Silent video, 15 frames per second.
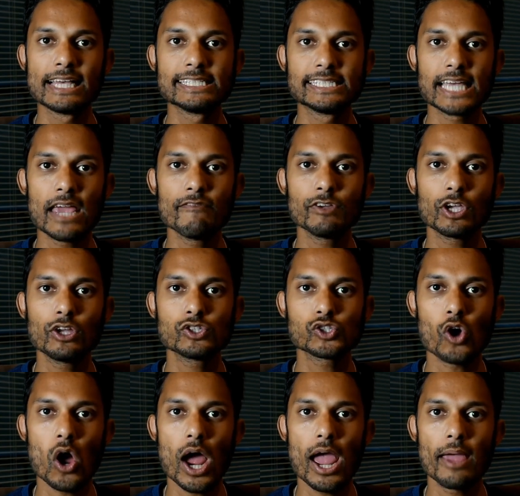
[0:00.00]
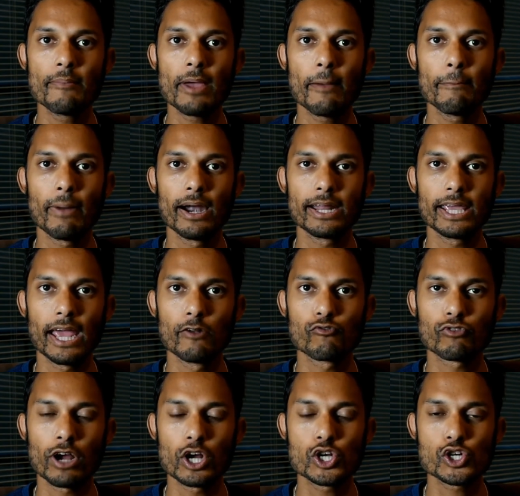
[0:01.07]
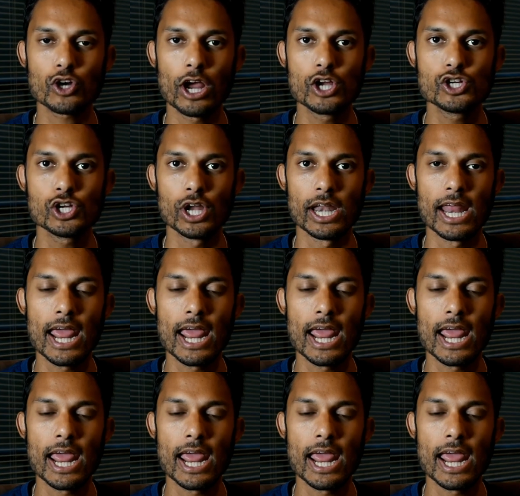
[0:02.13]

saving you time, money, and frustration.